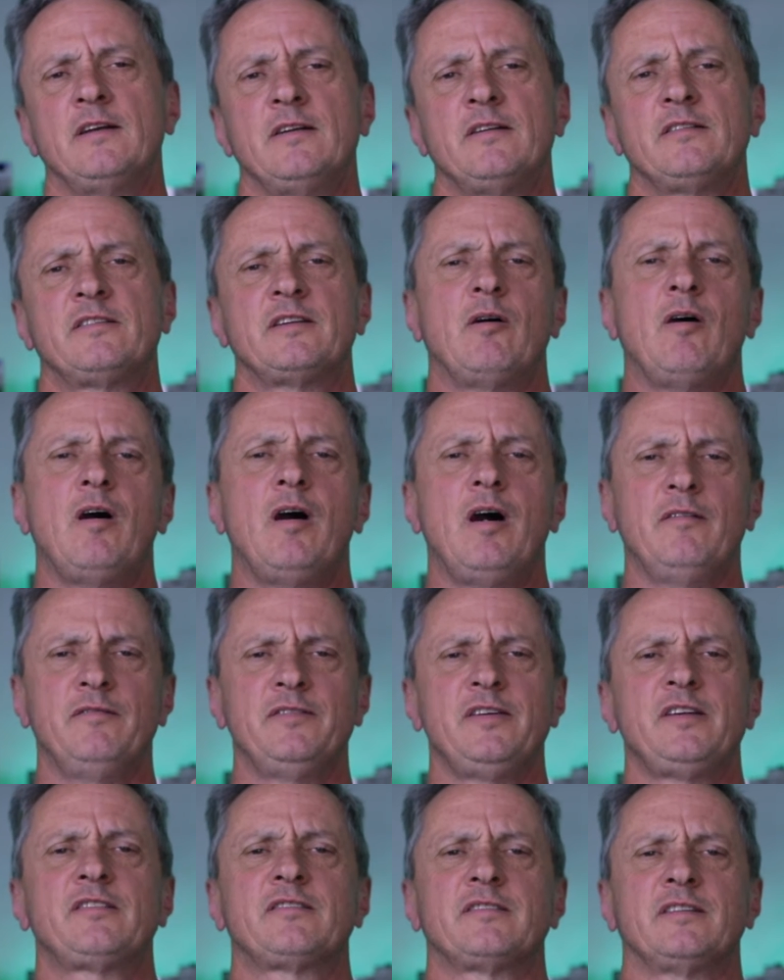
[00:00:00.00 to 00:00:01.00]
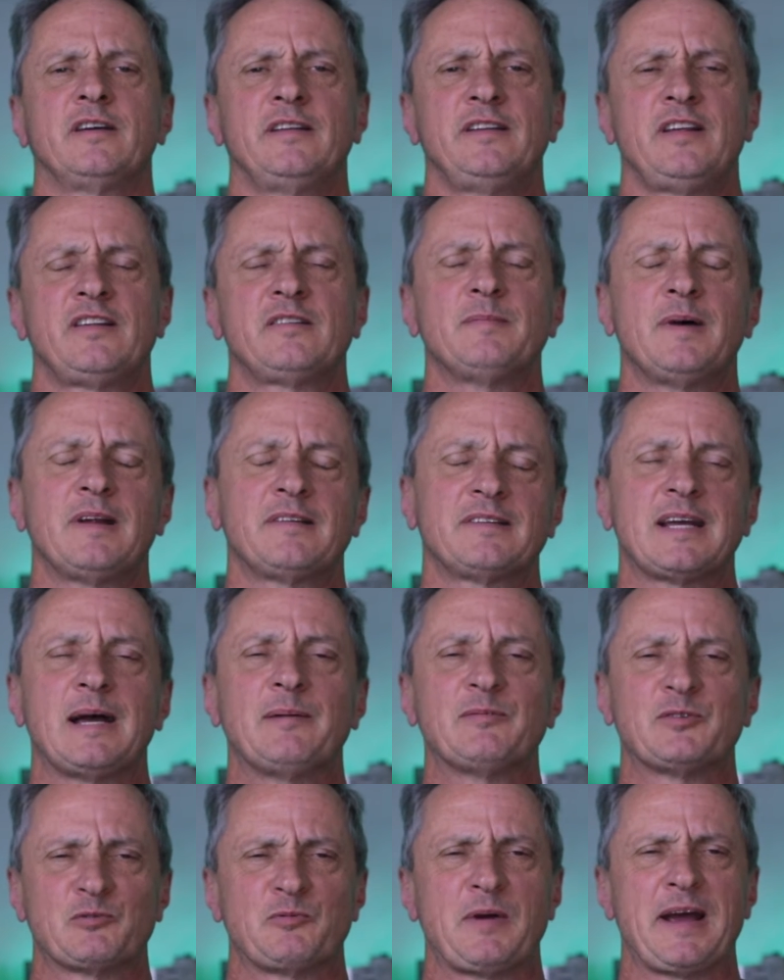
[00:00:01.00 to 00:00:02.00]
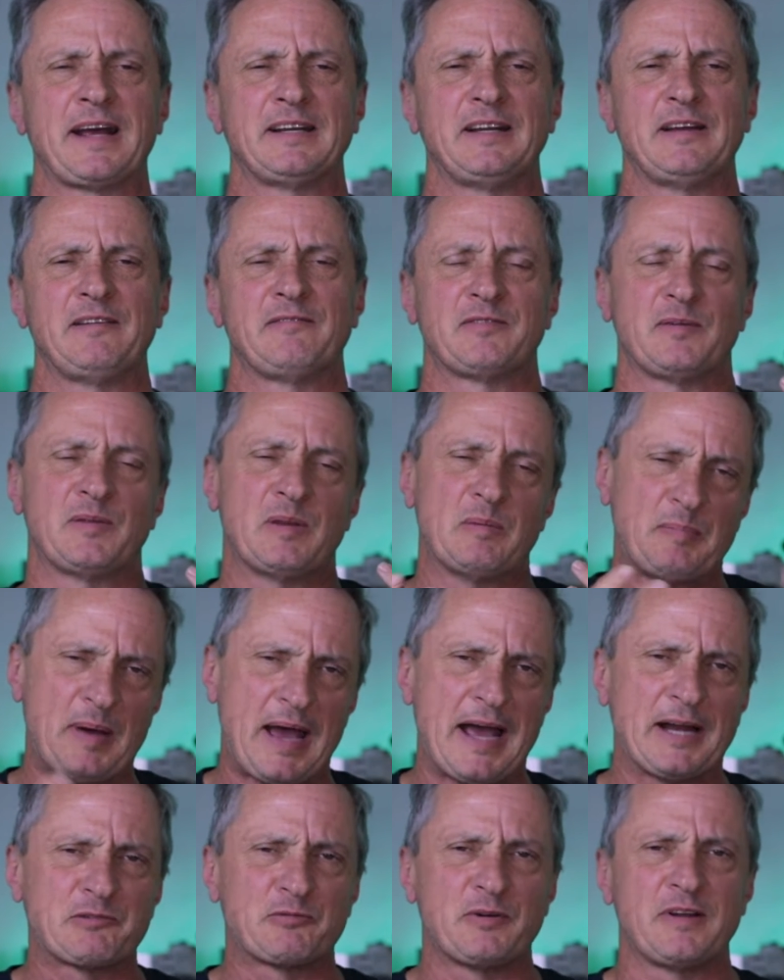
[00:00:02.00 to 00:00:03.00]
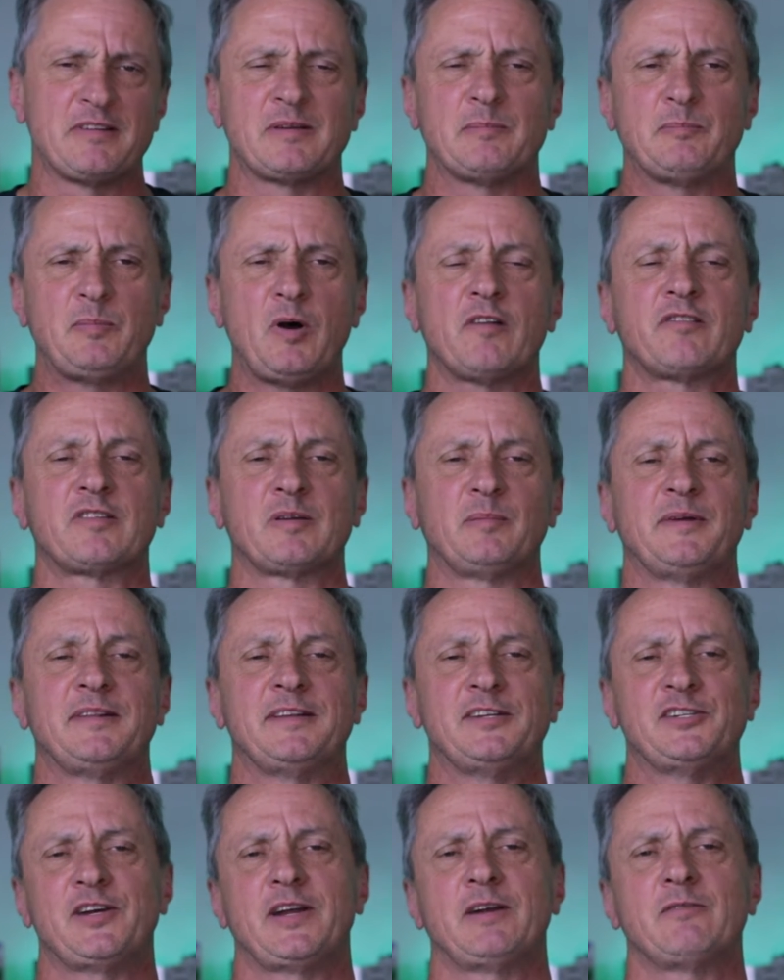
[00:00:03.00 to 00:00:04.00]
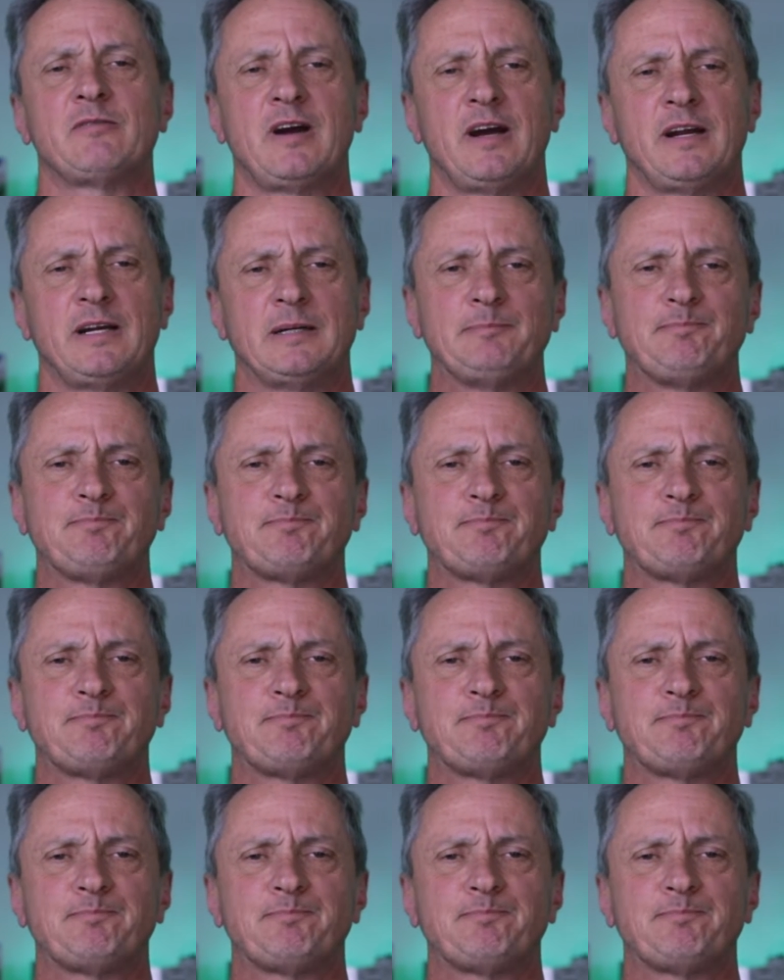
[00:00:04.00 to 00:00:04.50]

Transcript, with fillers: So obviously this must come directly from the batteries and possibly the generator.